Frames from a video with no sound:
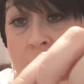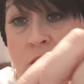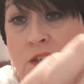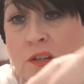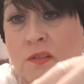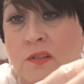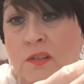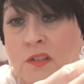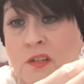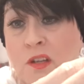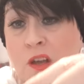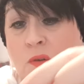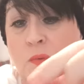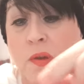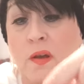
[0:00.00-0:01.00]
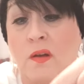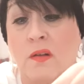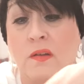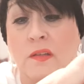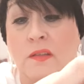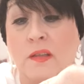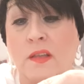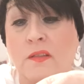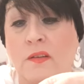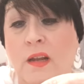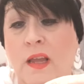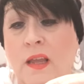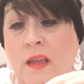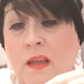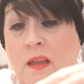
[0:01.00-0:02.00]
I showed this to y'all when I hauled it the other
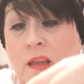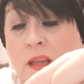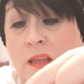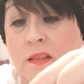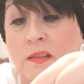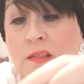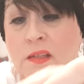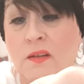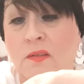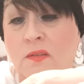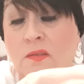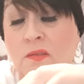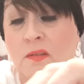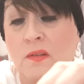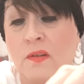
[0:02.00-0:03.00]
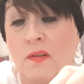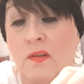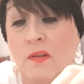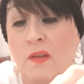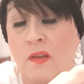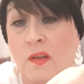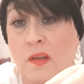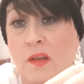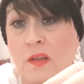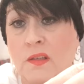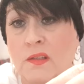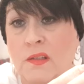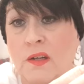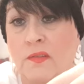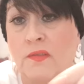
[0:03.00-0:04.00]
day in the snow
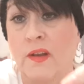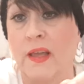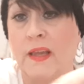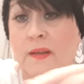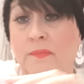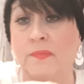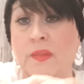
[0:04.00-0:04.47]
snowflake.